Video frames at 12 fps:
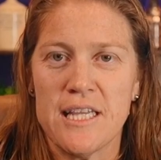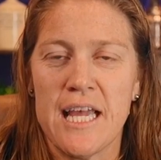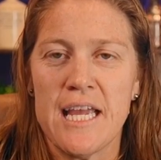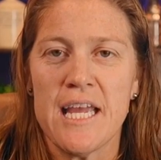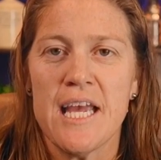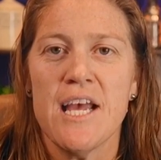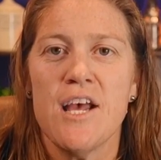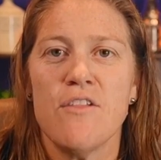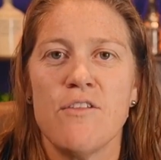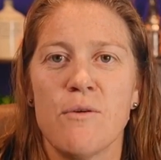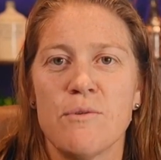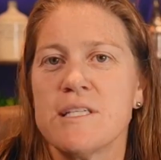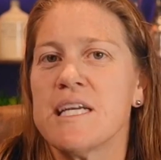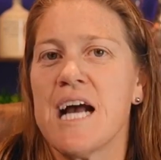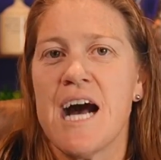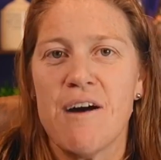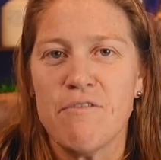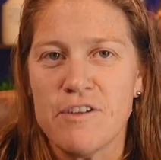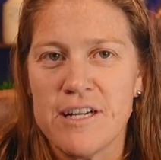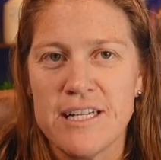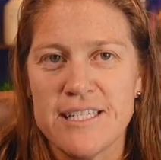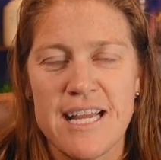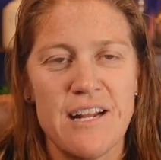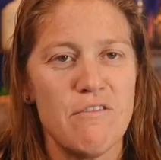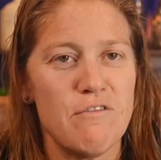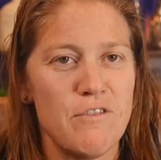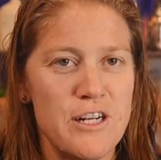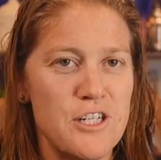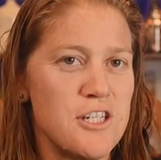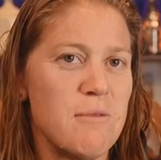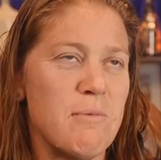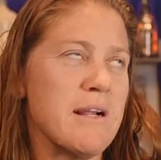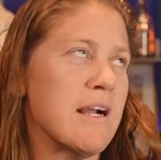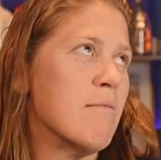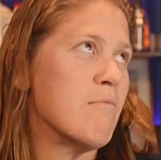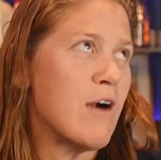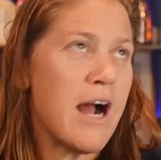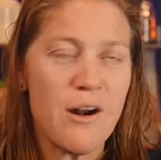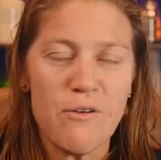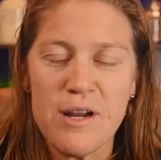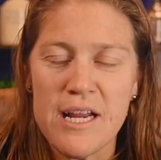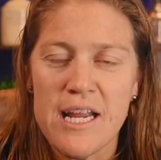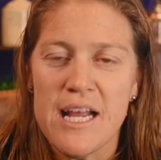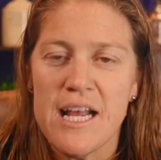Like there was a confidence and a friendship and camaraderie,